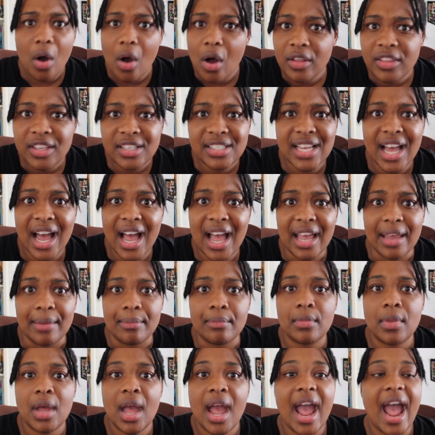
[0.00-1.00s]
All the
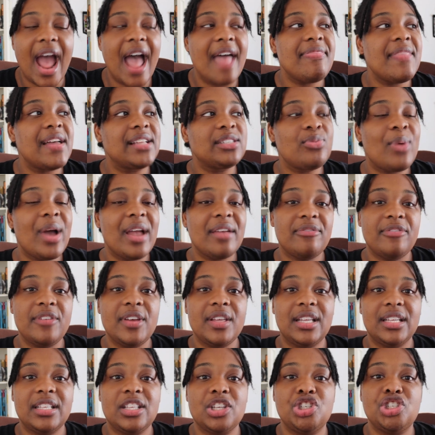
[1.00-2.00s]
time. And that's why I
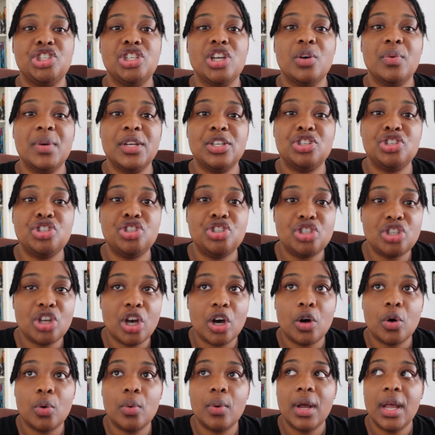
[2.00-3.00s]
feel like the show is
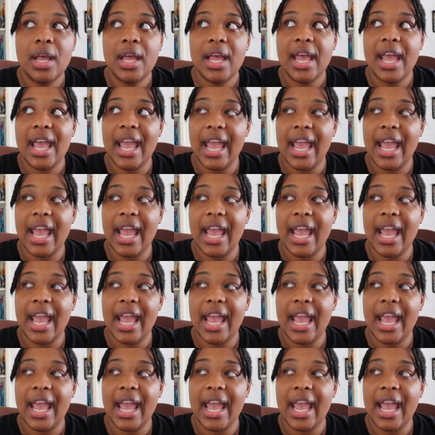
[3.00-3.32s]
so